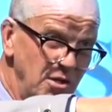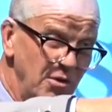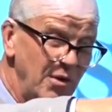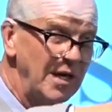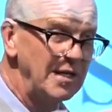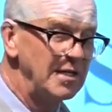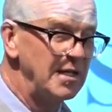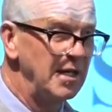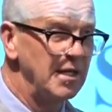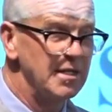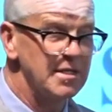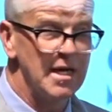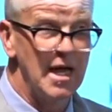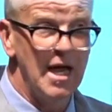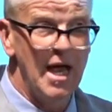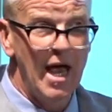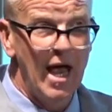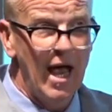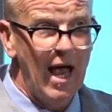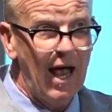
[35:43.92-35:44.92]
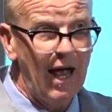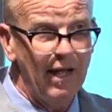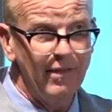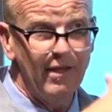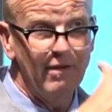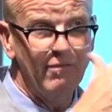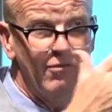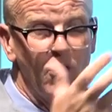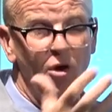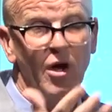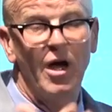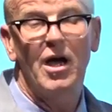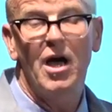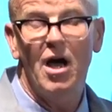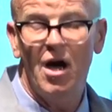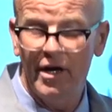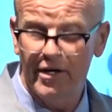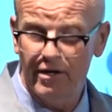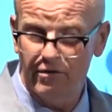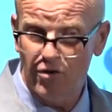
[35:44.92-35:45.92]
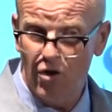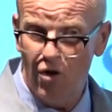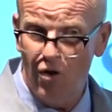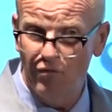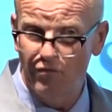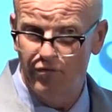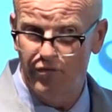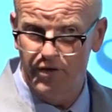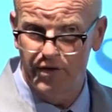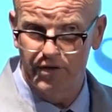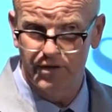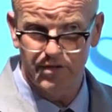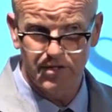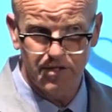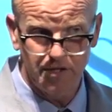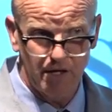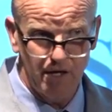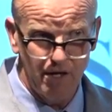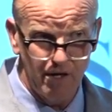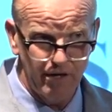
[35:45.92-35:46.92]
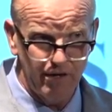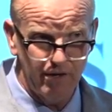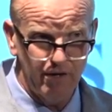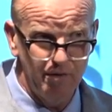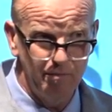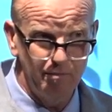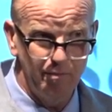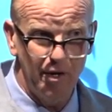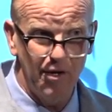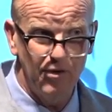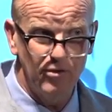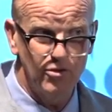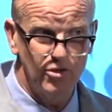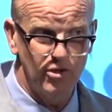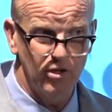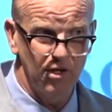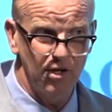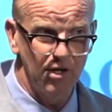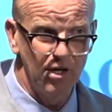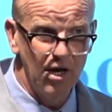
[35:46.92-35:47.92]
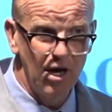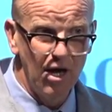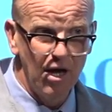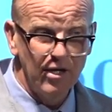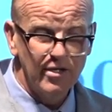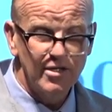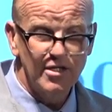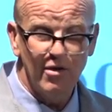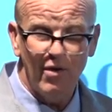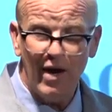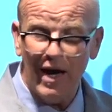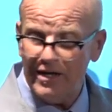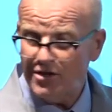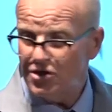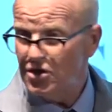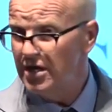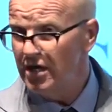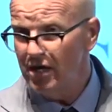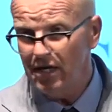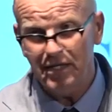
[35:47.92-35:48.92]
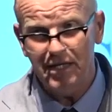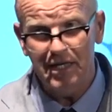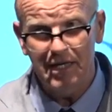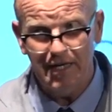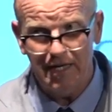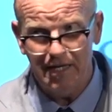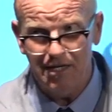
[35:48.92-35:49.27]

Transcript: new ideas, and they've got a kind of confidence, a kind of composure. So actually, I think